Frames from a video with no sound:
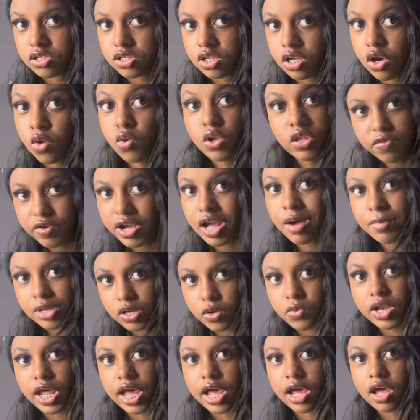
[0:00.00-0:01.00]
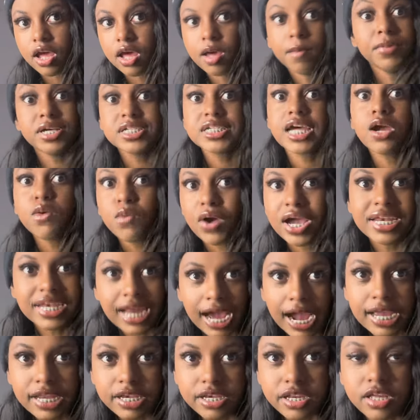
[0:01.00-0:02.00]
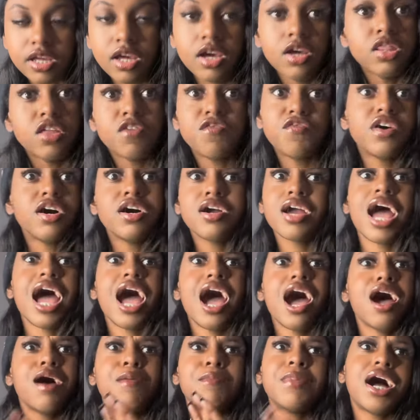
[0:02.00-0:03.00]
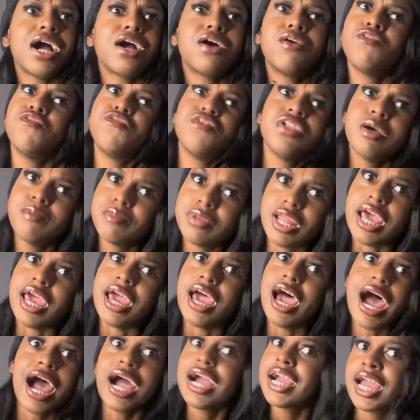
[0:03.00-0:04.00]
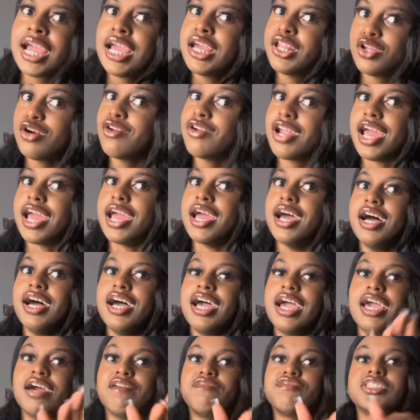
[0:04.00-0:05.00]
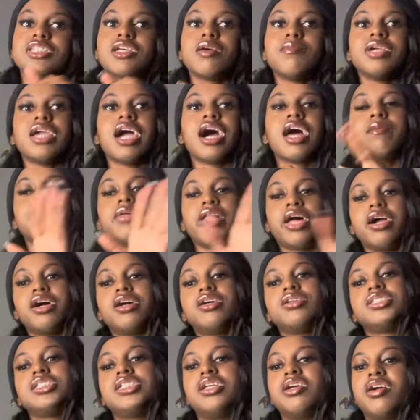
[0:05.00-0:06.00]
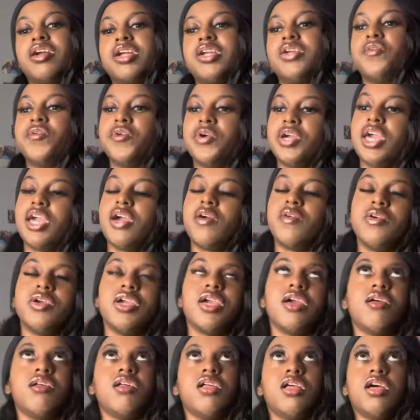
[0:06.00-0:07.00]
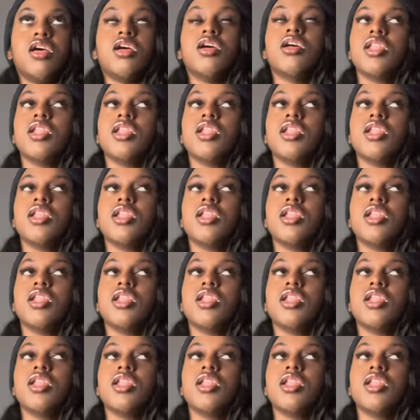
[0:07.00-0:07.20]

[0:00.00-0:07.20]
What the fuck I'm gonna do with that? Bitch, I weigh 90. The fuck? How am I gonna flip that? I can't do that. And for some of y'all to be like, oh, Tiara, you're okay, yeah.